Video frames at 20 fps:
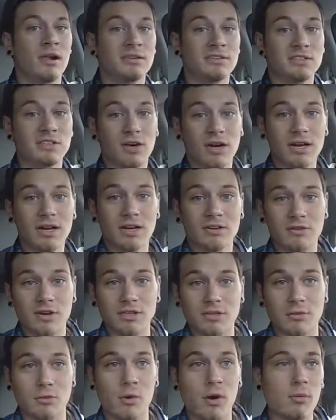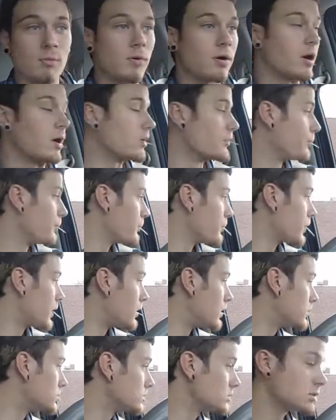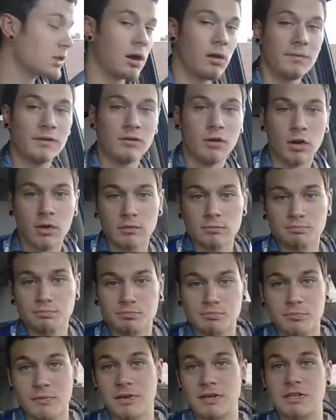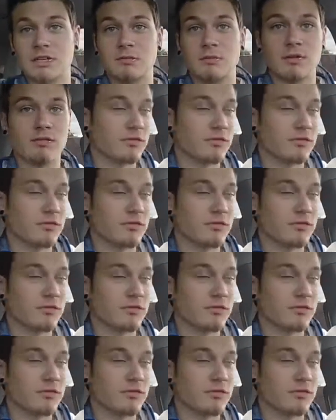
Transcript: So I gotta run to Walmart because my